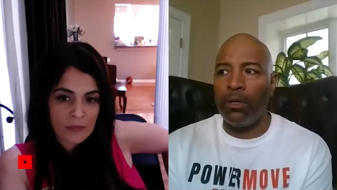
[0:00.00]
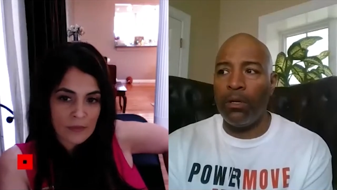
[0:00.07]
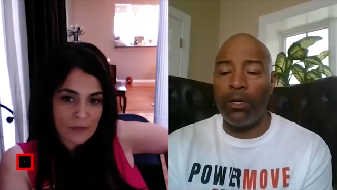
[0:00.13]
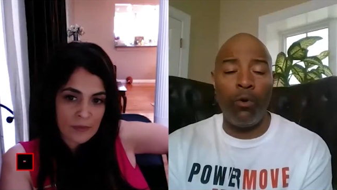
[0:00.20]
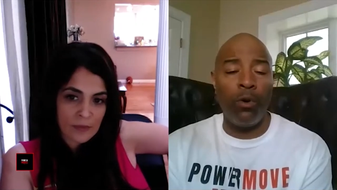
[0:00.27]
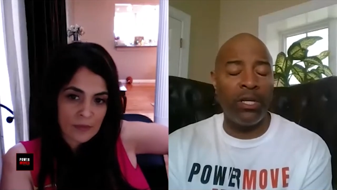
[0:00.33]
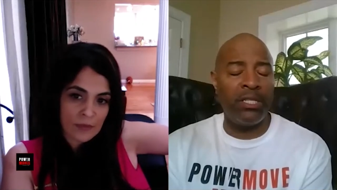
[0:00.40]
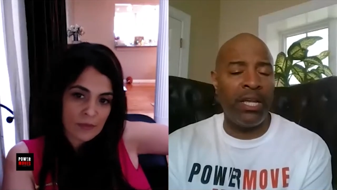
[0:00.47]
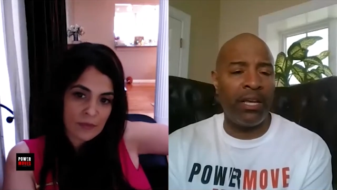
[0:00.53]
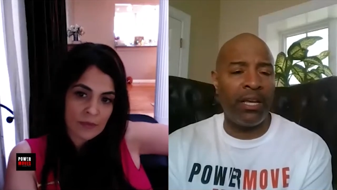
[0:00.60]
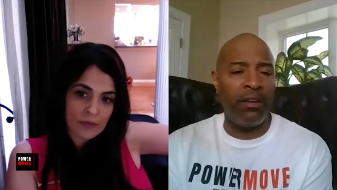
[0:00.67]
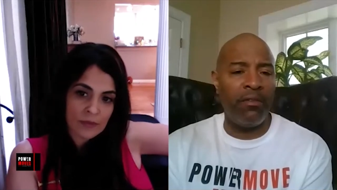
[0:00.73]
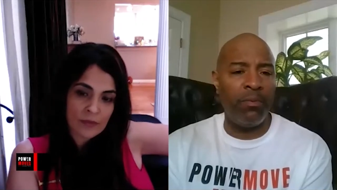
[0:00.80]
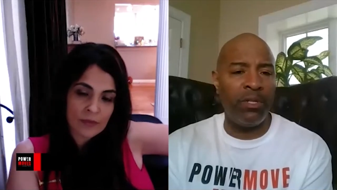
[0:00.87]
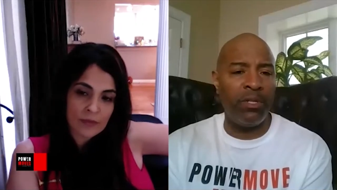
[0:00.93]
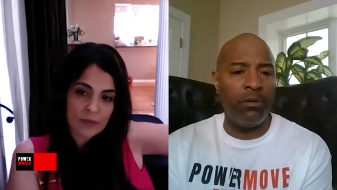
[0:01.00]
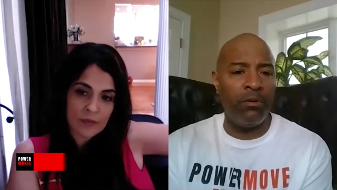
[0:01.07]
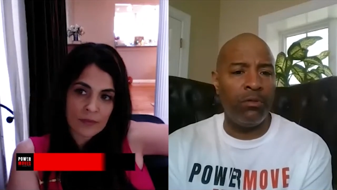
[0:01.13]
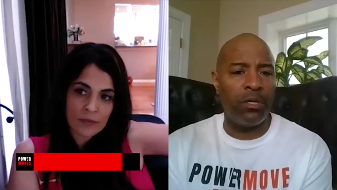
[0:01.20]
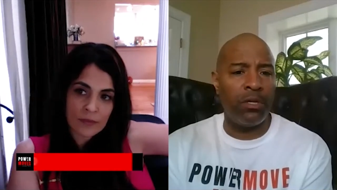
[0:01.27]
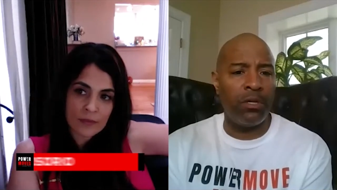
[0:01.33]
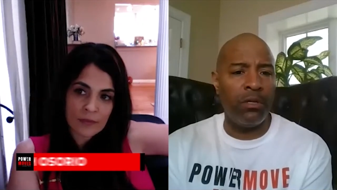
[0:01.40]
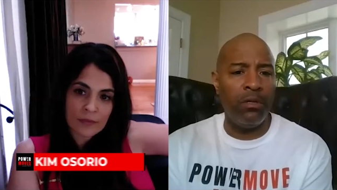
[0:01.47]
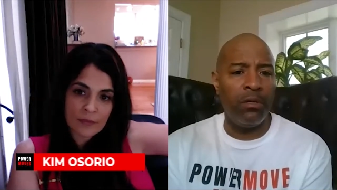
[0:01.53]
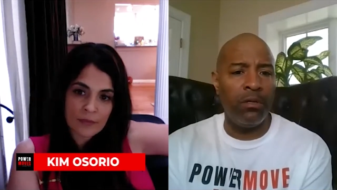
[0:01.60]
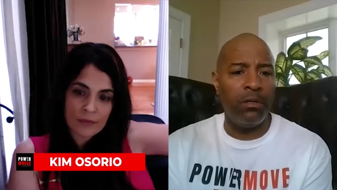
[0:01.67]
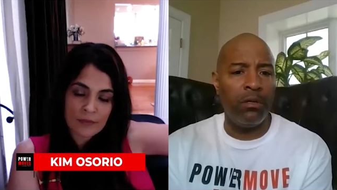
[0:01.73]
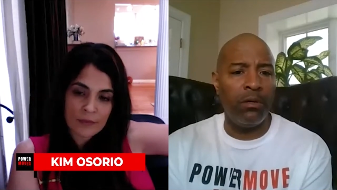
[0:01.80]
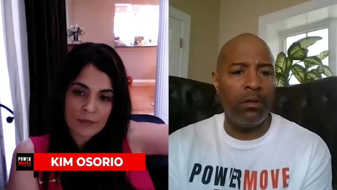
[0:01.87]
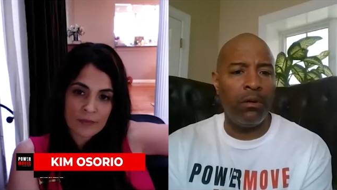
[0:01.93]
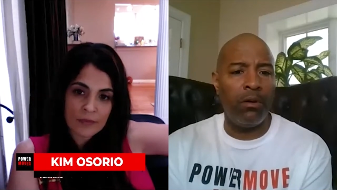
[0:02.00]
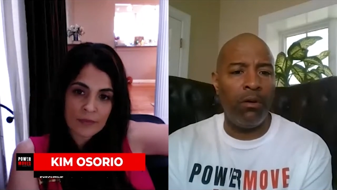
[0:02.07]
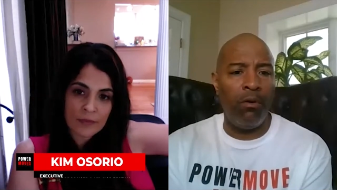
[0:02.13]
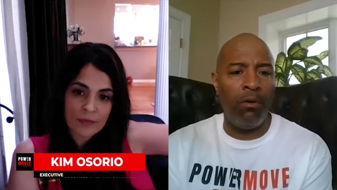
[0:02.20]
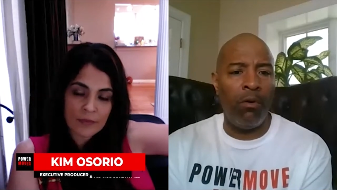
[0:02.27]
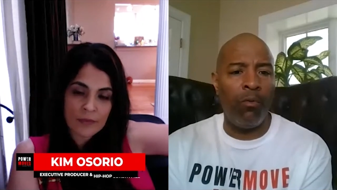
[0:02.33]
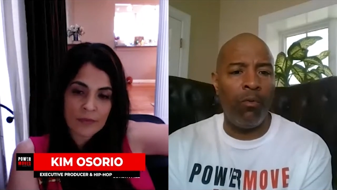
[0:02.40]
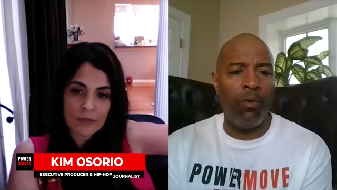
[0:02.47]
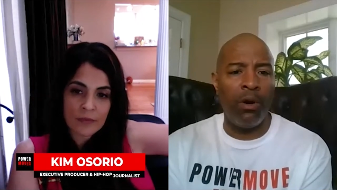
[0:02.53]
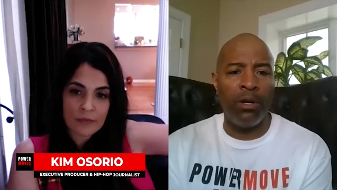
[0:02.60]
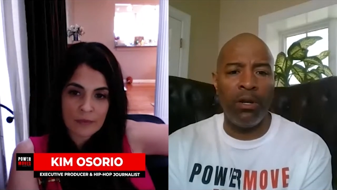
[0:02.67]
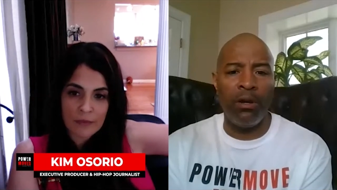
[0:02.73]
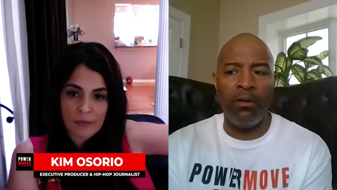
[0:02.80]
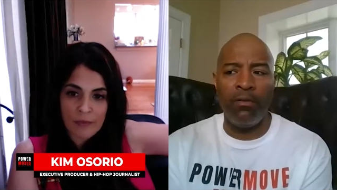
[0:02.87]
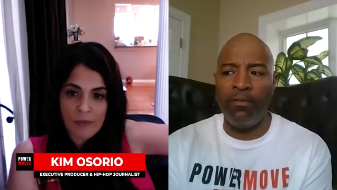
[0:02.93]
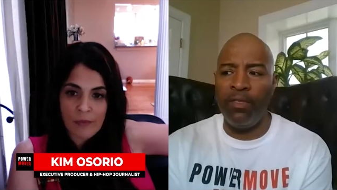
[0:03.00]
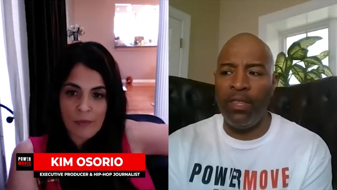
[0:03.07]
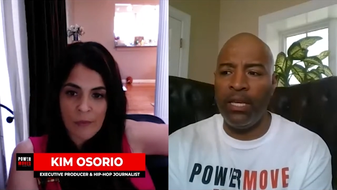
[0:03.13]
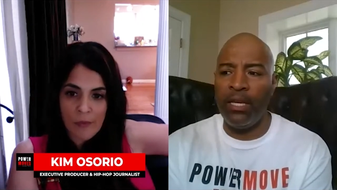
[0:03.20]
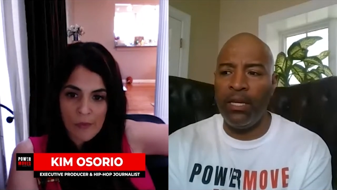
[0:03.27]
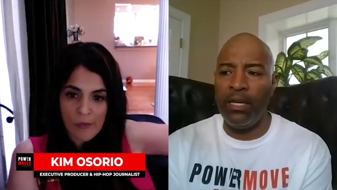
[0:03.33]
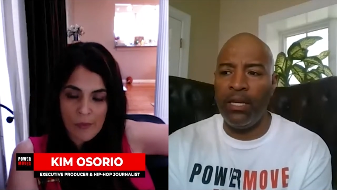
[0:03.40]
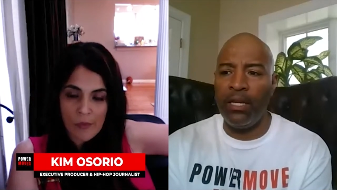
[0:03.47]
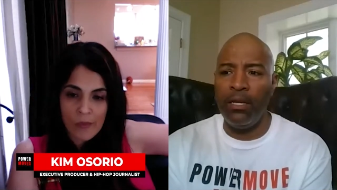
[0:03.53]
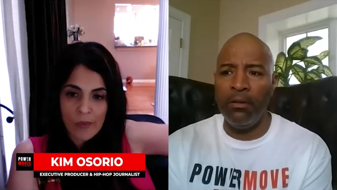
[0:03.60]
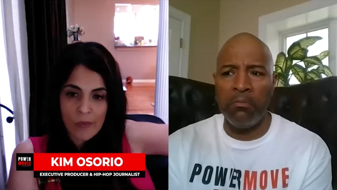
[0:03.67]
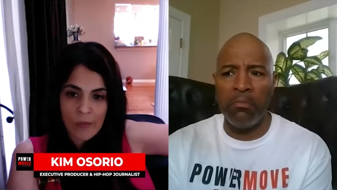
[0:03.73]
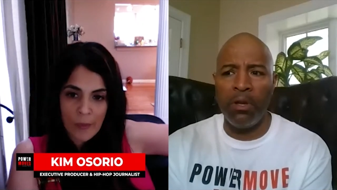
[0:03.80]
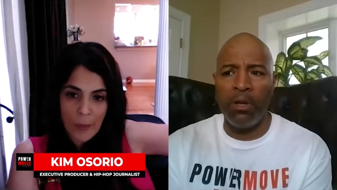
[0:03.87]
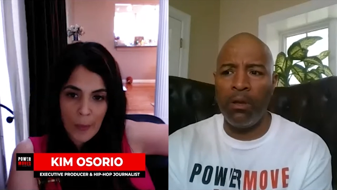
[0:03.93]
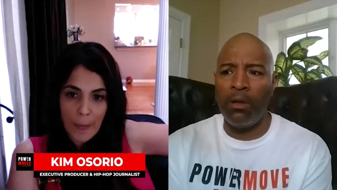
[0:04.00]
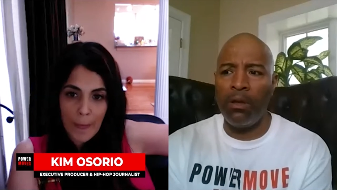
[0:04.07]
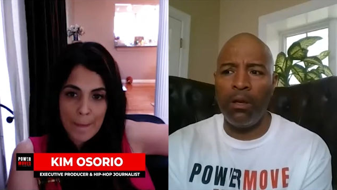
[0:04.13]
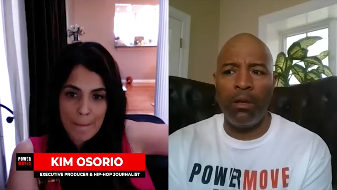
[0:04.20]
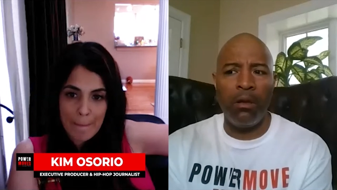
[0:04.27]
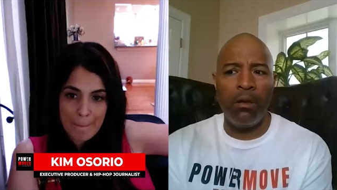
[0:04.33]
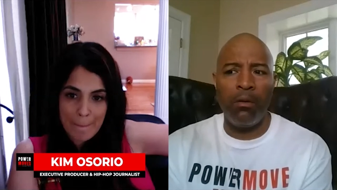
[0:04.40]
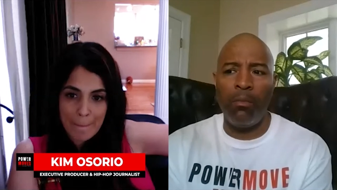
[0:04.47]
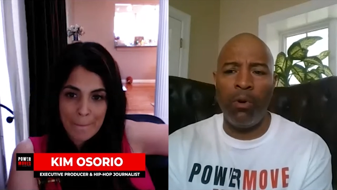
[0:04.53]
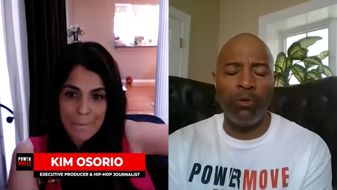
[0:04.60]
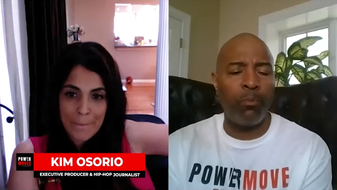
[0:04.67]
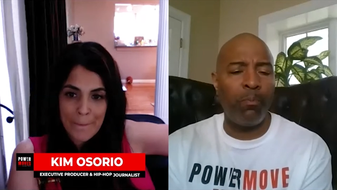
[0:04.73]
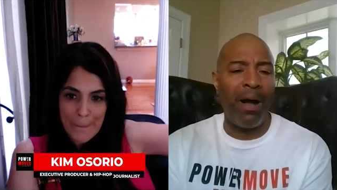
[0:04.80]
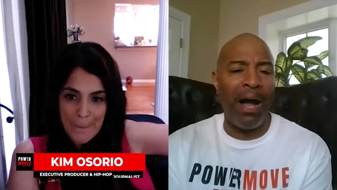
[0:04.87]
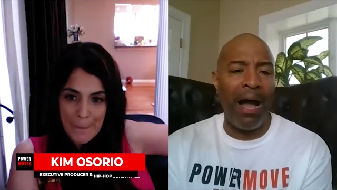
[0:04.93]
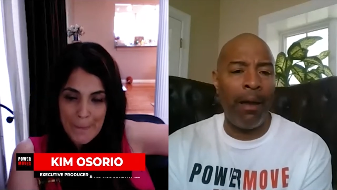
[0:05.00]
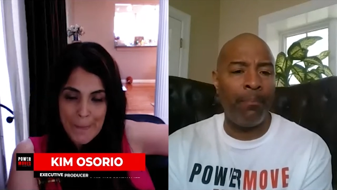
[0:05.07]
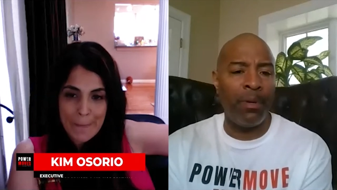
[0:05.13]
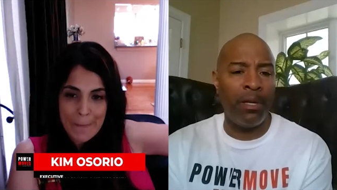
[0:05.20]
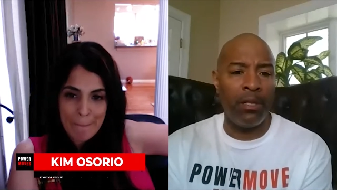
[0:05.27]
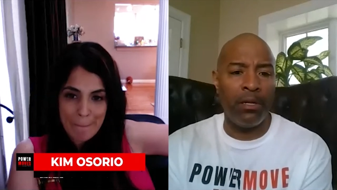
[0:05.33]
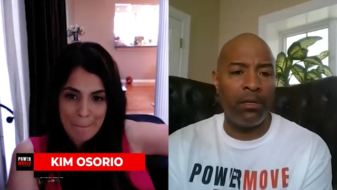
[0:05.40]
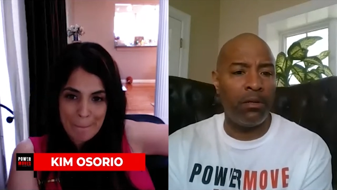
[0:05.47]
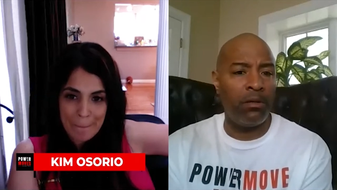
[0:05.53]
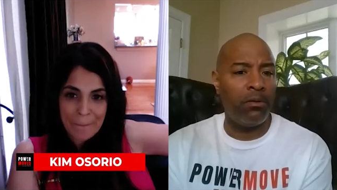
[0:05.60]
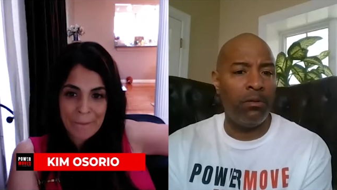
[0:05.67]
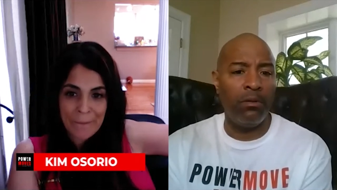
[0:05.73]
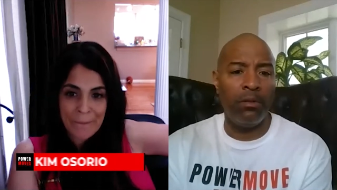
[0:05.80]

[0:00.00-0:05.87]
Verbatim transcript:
Speaker 1: co-executive producer on one of the most popular,